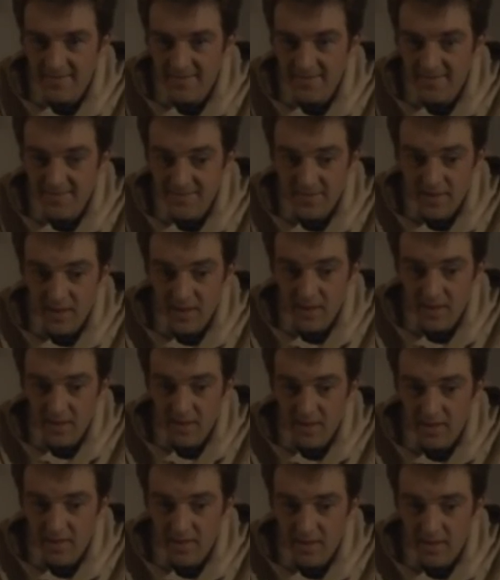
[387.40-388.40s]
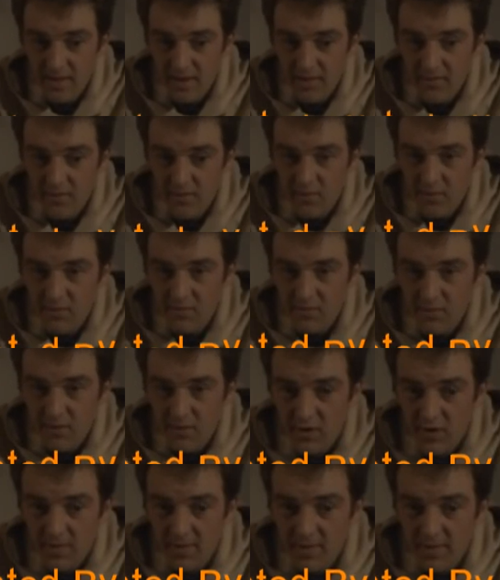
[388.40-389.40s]
okay so
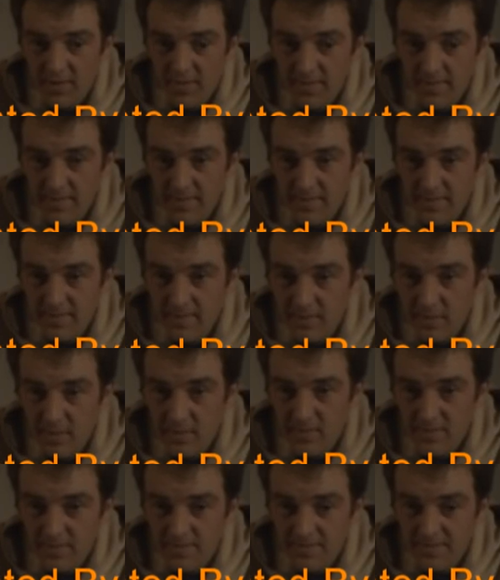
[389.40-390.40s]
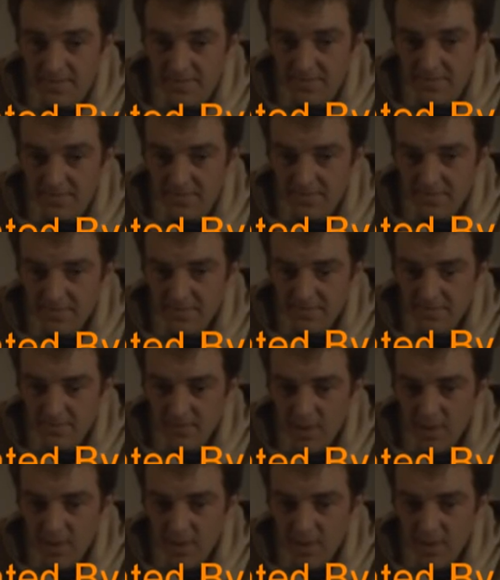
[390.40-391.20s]
that's it see you soon